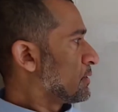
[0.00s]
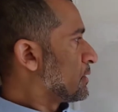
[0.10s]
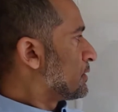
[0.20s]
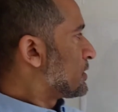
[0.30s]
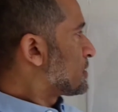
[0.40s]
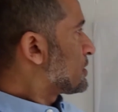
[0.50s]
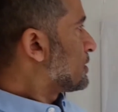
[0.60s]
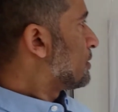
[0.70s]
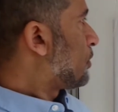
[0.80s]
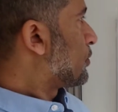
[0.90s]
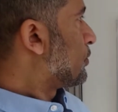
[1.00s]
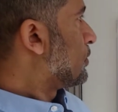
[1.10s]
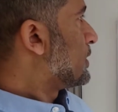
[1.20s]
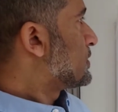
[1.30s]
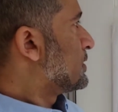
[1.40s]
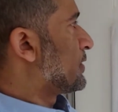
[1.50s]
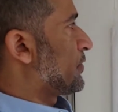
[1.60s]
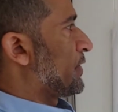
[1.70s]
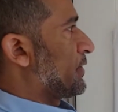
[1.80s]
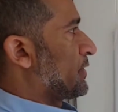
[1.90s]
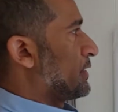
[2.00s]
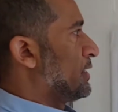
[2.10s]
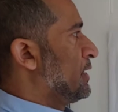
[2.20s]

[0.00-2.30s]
this module is, the training need